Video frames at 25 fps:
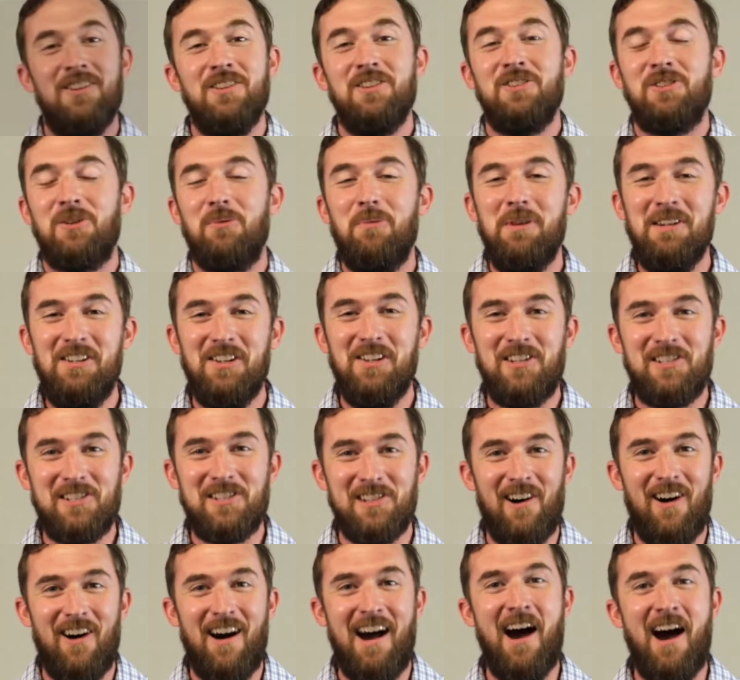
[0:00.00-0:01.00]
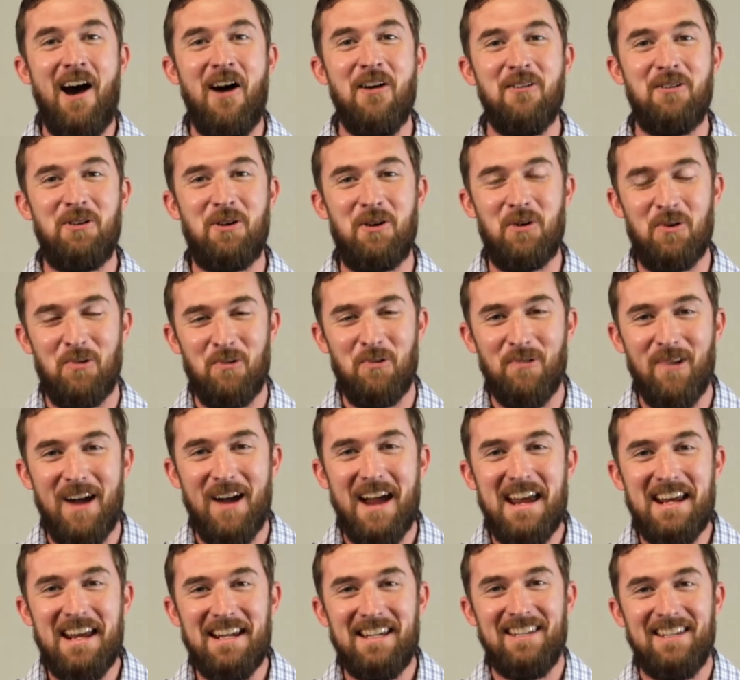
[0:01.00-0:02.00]
So we just saw how
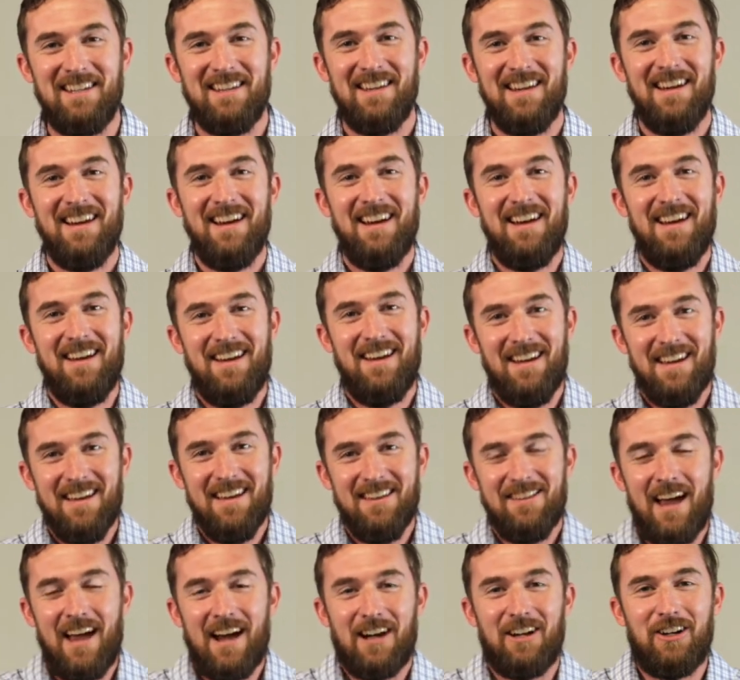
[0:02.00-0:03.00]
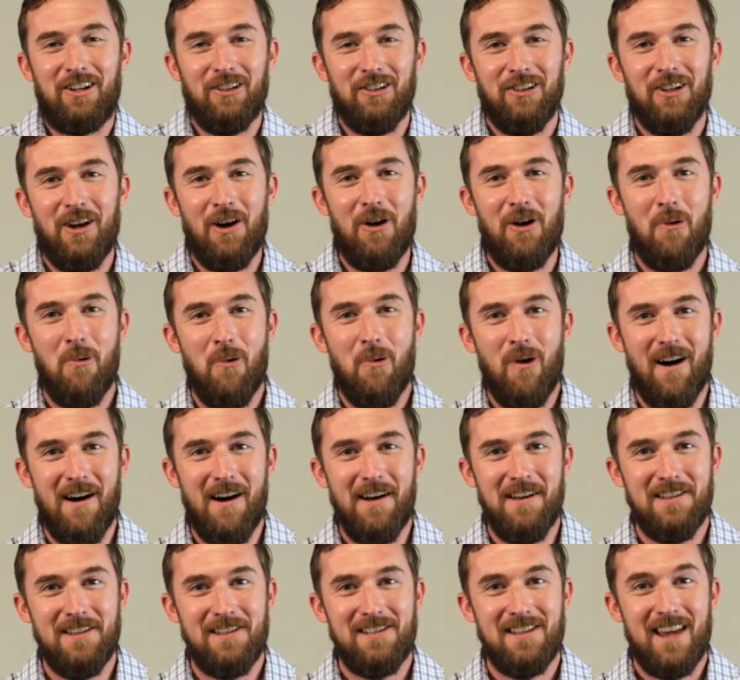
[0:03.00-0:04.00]
great that glow
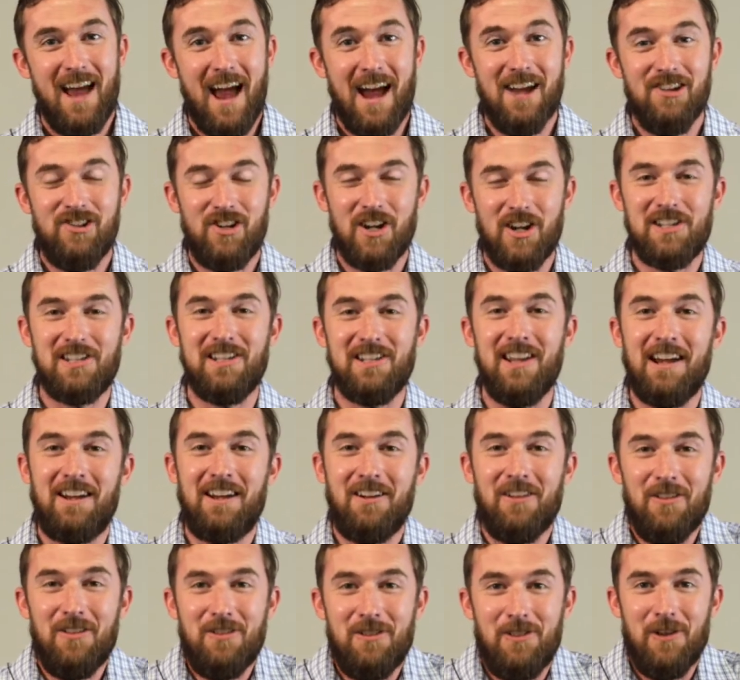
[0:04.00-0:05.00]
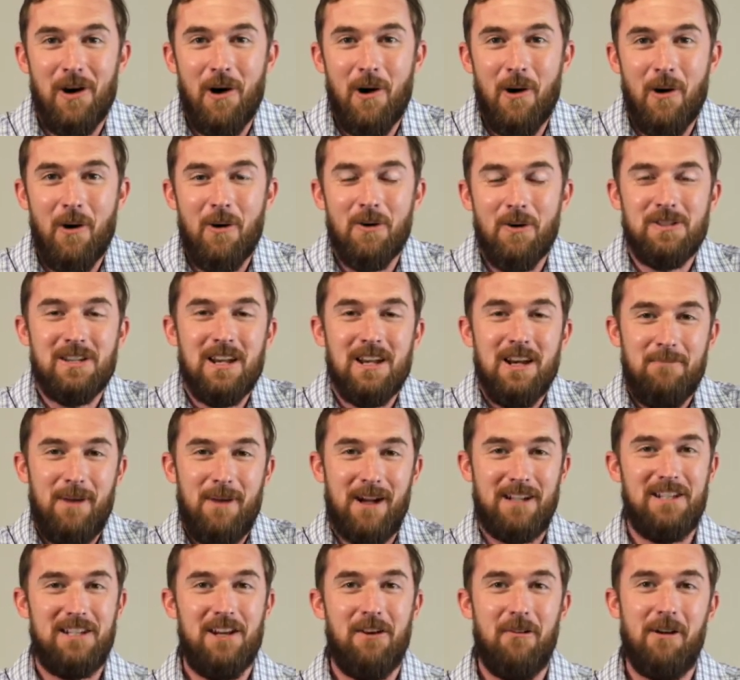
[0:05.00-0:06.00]
was. And just like those
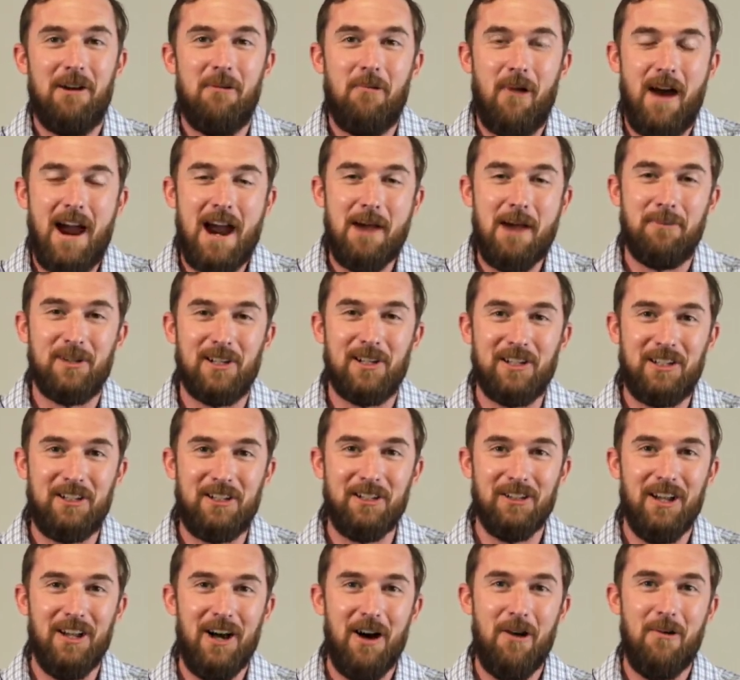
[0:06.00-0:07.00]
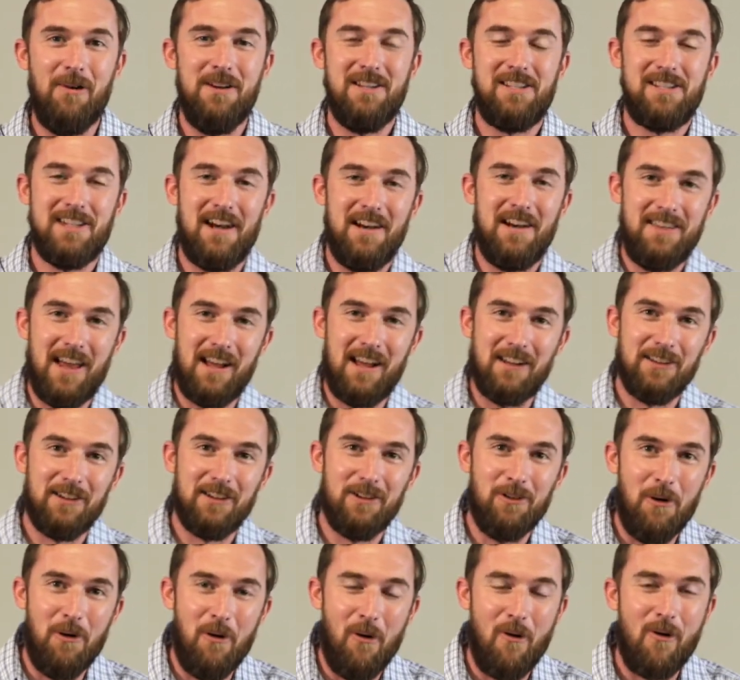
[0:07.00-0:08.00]
bacteria were able to glow inside that
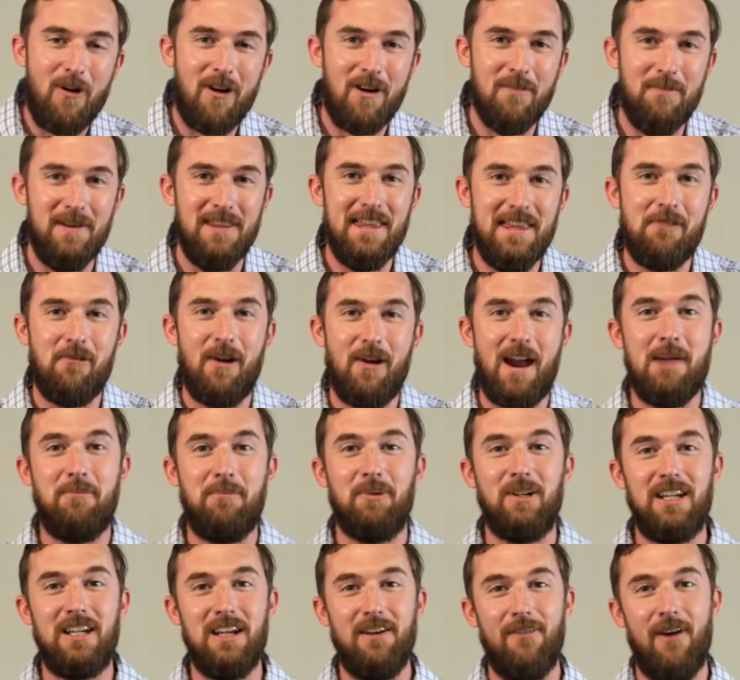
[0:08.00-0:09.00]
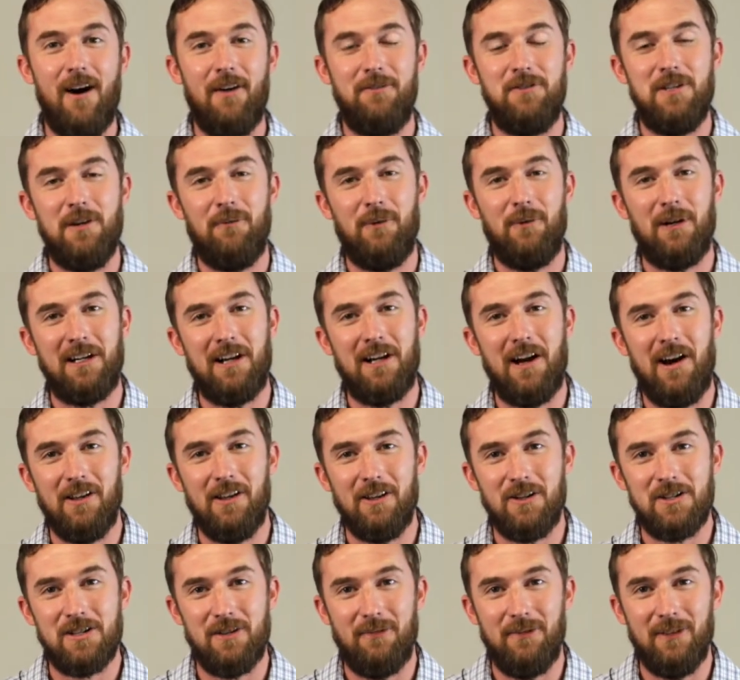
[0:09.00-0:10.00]
little orb and they were able to give off different
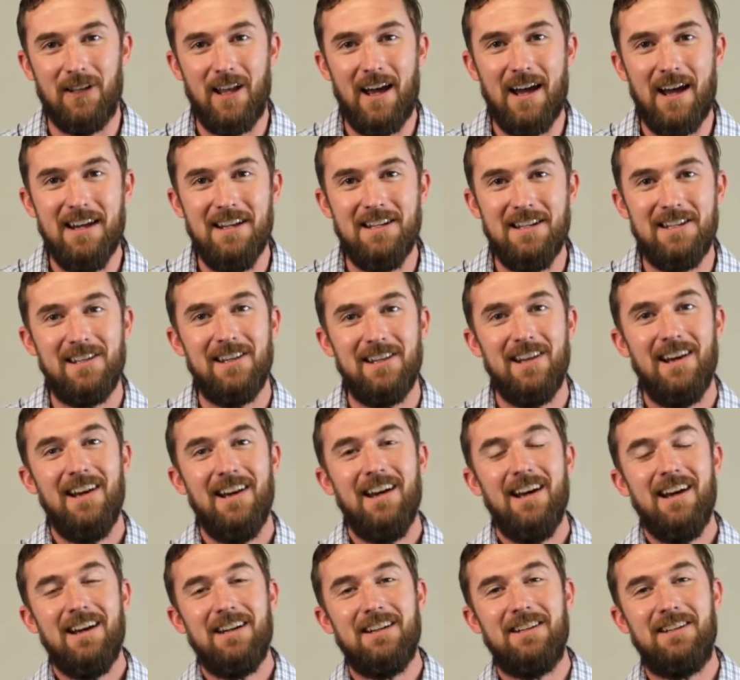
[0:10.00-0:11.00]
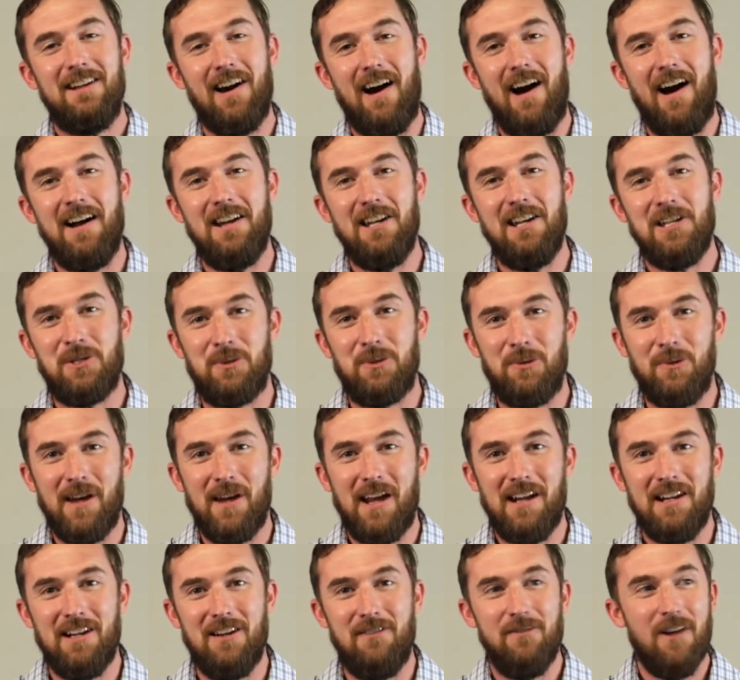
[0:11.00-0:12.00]
colors of light, God has
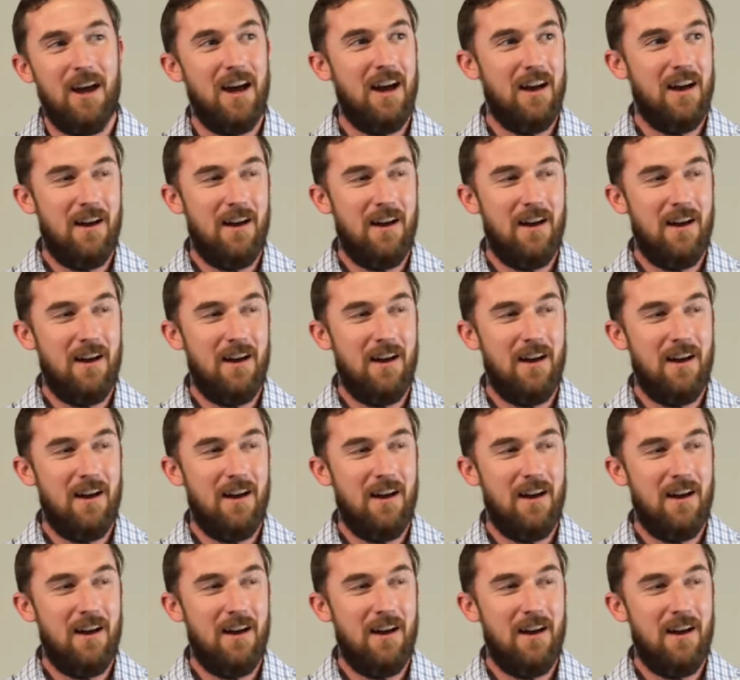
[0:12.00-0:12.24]
created